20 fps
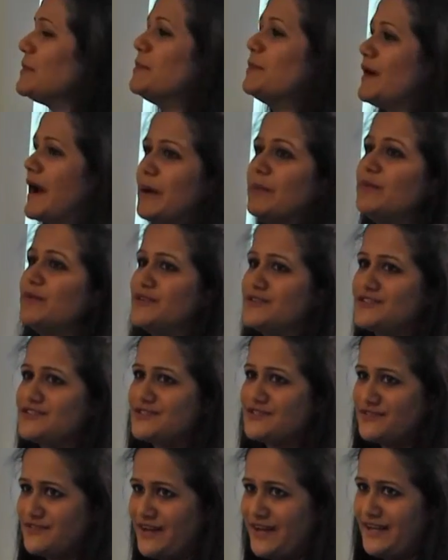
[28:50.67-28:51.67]
a
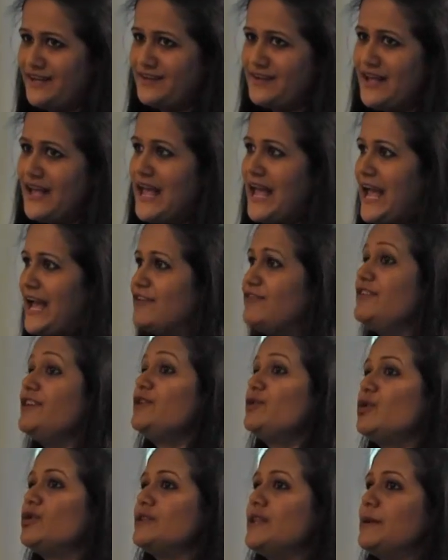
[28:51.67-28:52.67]
primers, right? And we
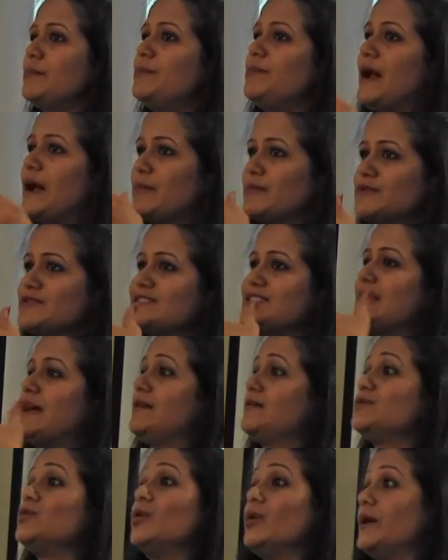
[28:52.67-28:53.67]
know that primers
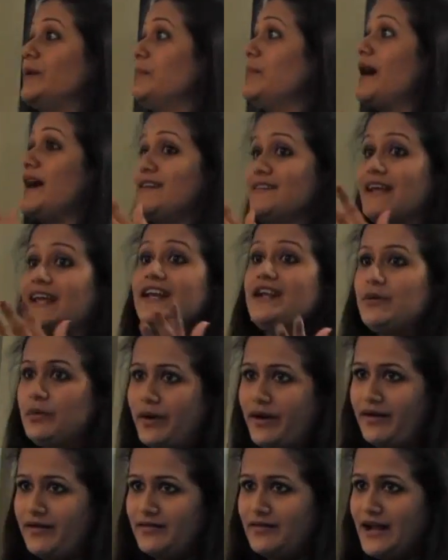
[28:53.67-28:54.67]
can go and bind
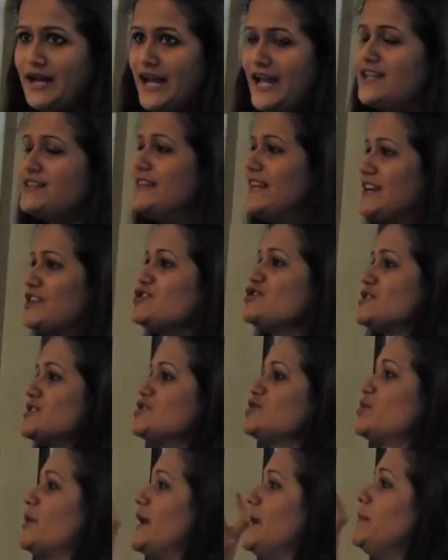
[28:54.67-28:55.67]
anywhere. They're
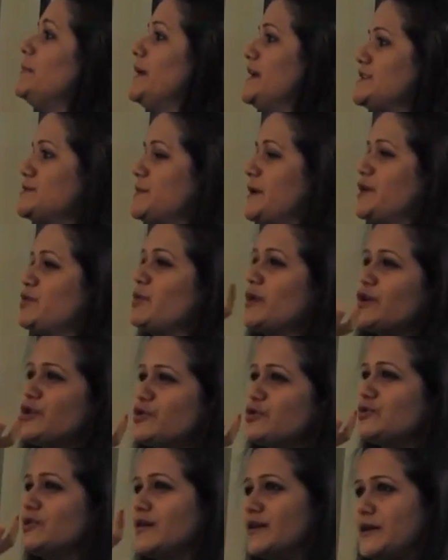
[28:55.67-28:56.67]
just 20 base pair, 20
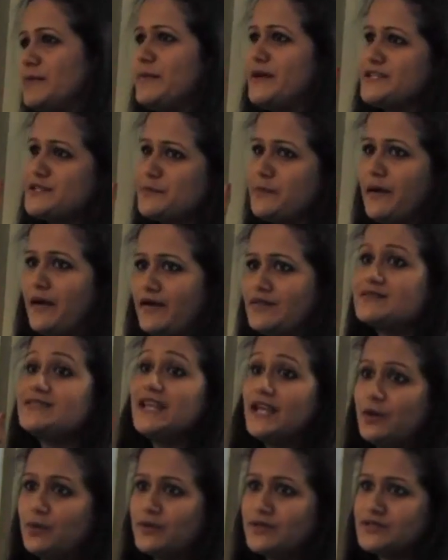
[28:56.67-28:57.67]
to 30 base pair
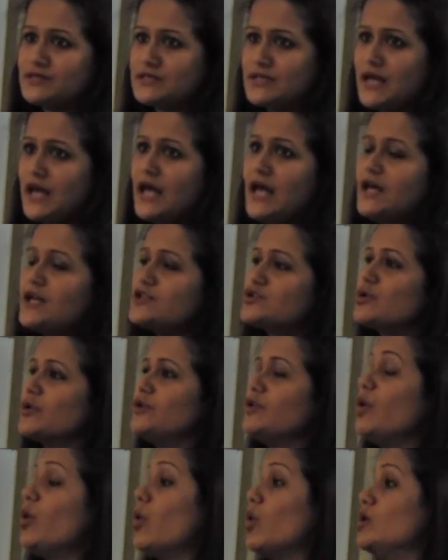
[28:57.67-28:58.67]
sequence. So in
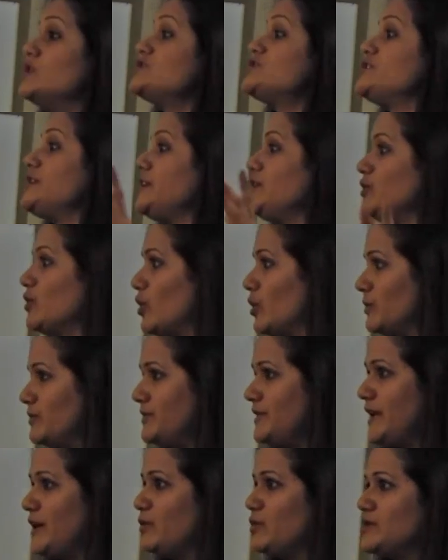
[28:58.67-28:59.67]
the whole
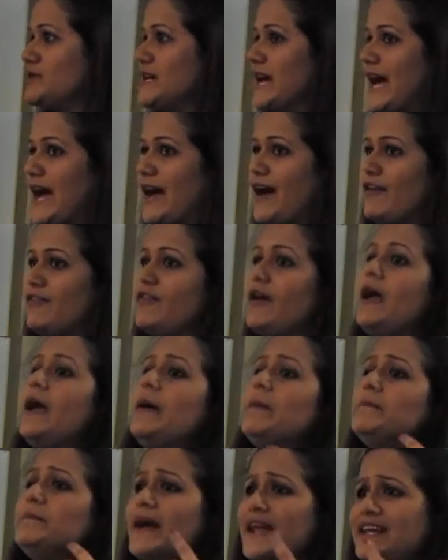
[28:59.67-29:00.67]
genome, they would have
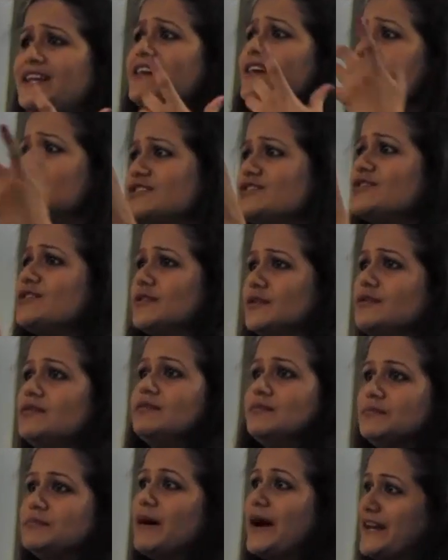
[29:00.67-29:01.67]
many
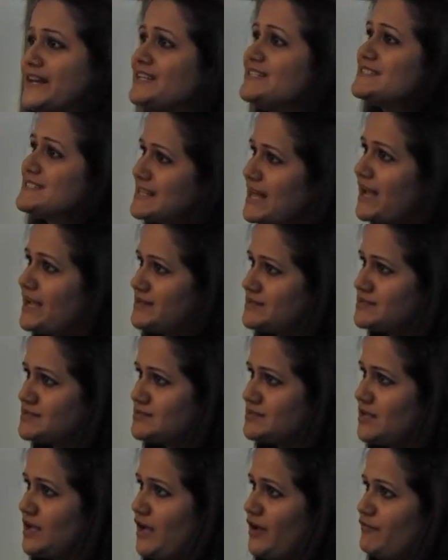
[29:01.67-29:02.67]
other binding
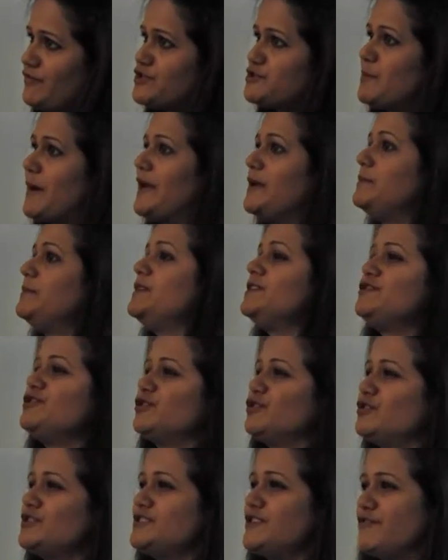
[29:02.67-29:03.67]
sites, which might be, you know,